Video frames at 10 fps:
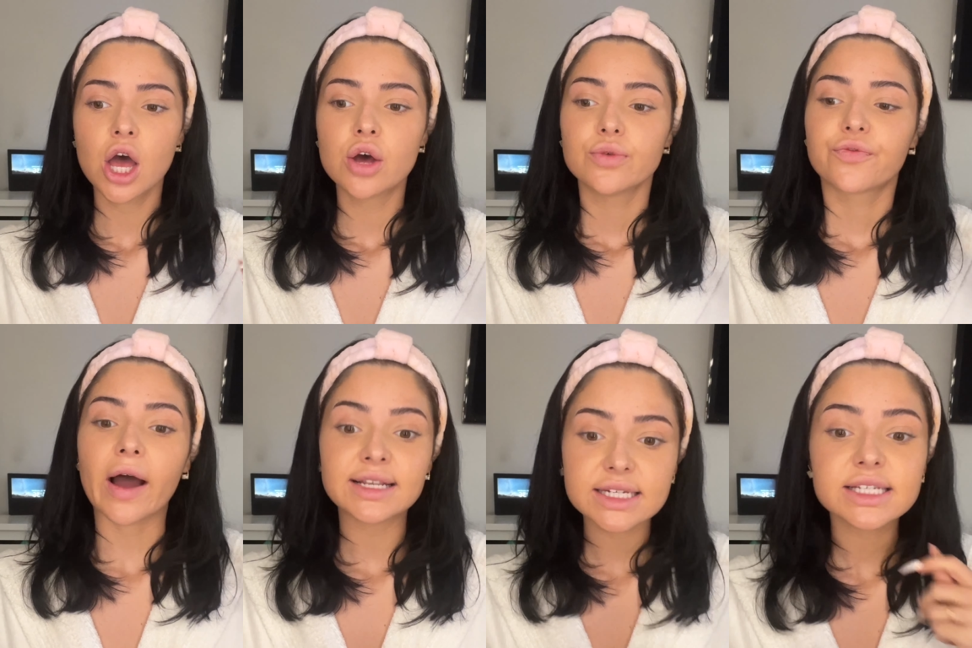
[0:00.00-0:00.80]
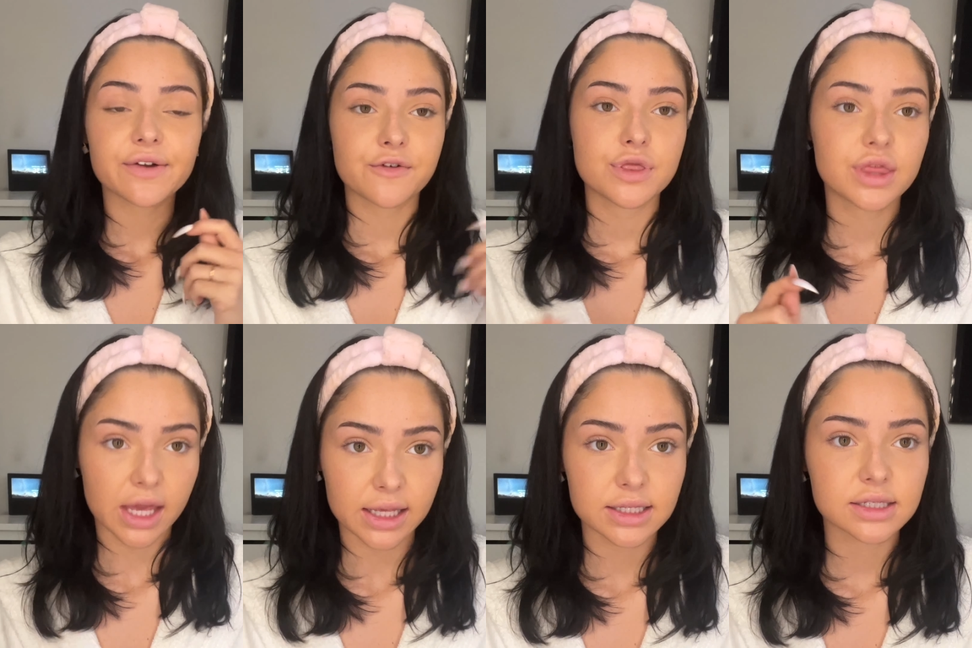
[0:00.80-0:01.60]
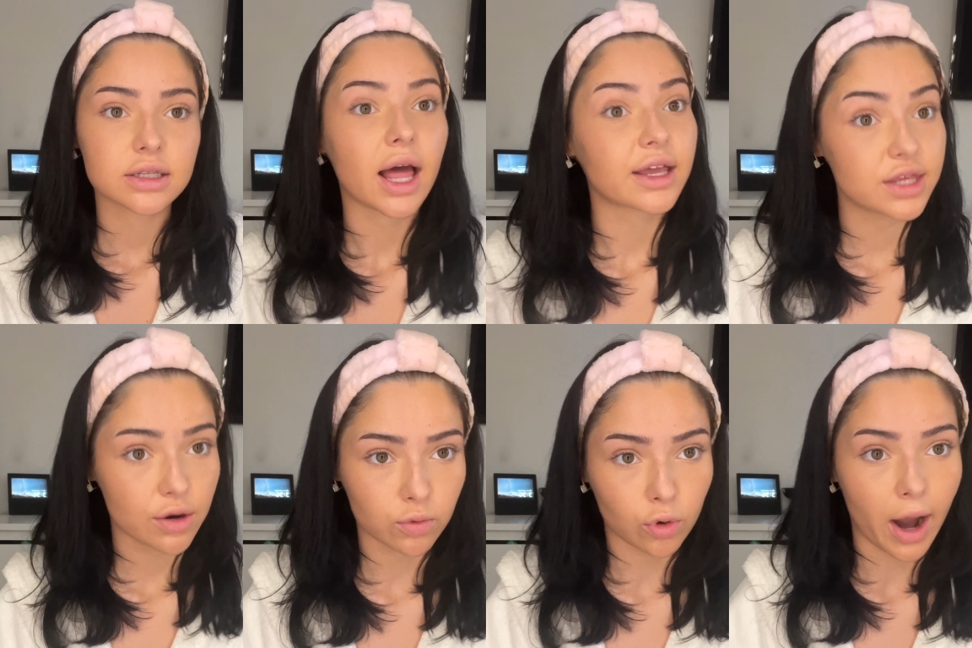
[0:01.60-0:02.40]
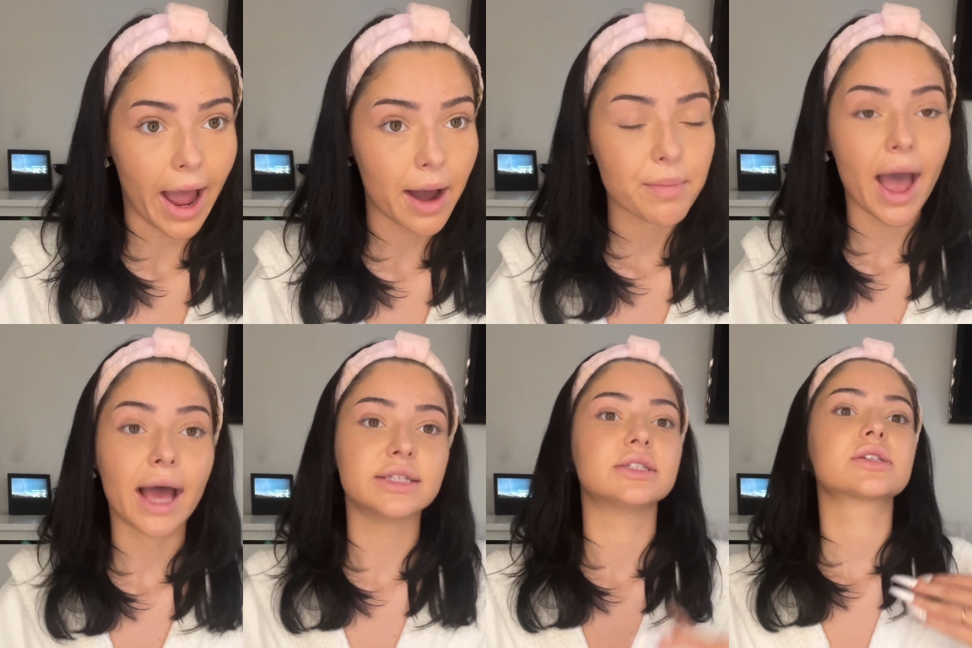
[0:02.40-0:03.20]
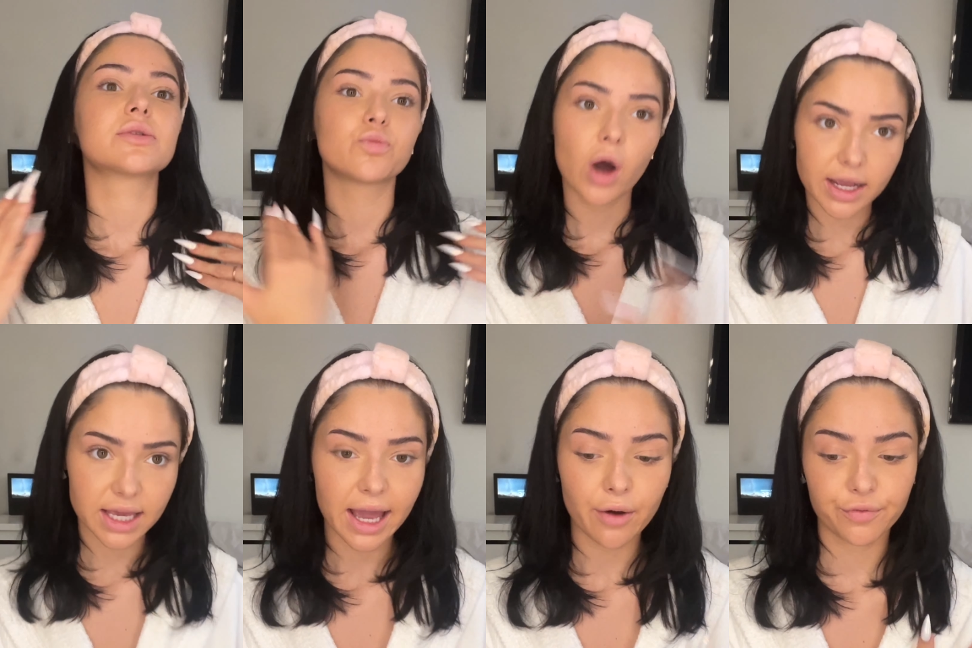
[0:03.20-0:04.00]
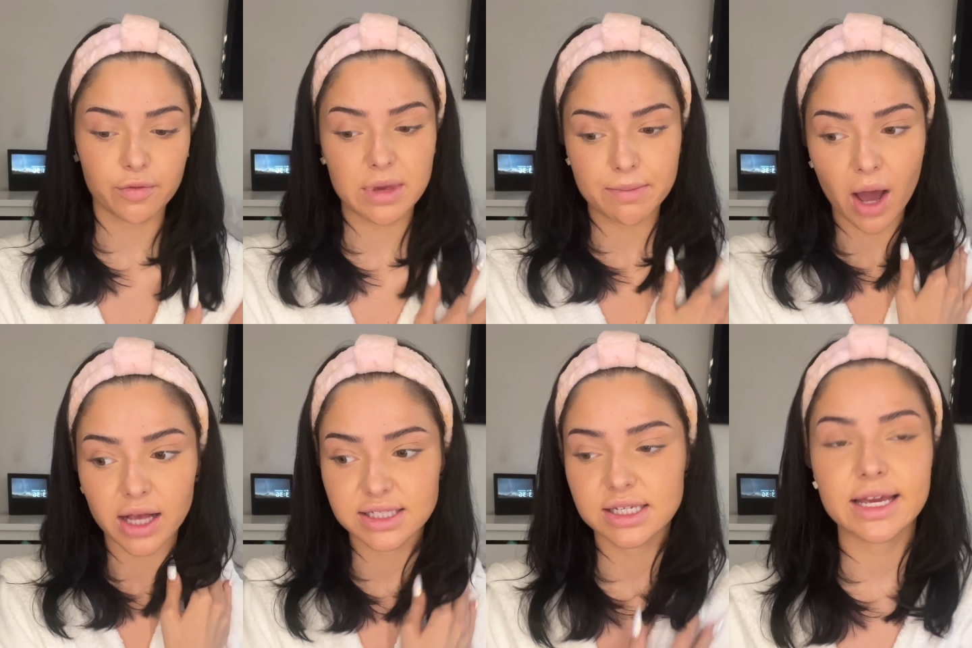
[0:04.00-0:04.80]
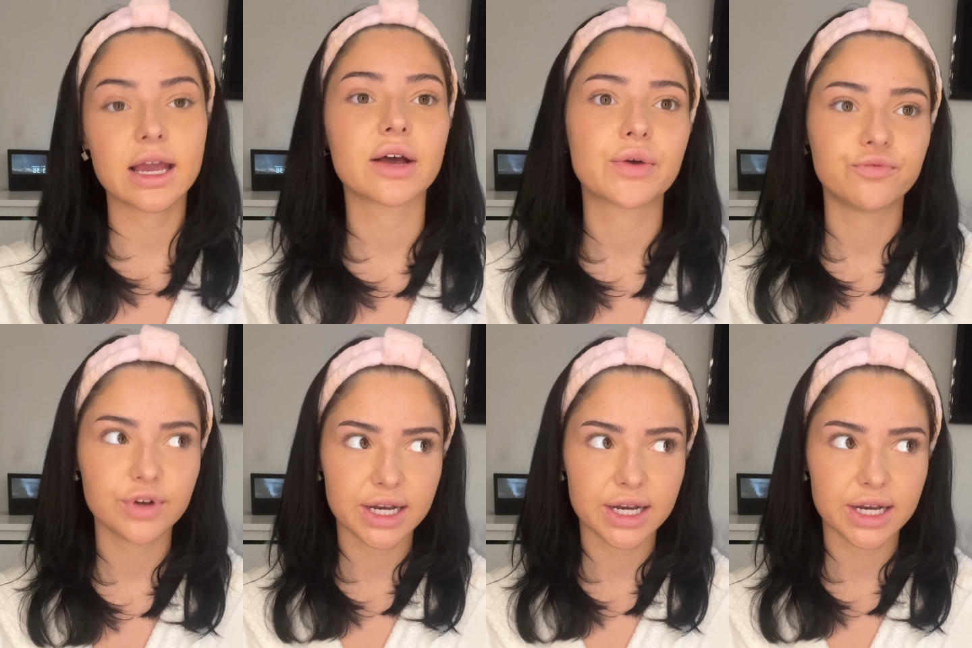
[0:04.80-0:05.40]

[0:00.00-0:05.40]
finding different things like the Aurora app and working out for me personally really